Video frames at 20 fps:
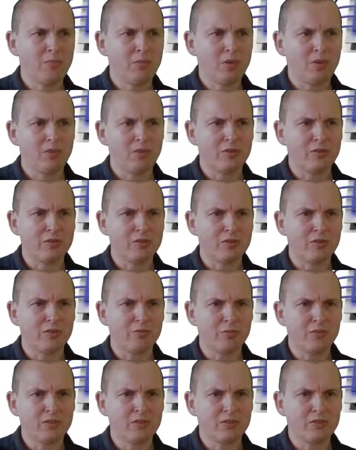by University
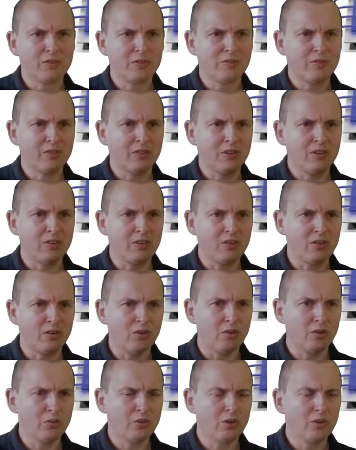of Bristol in a
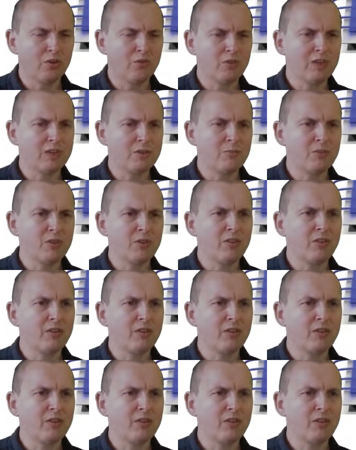low contrast material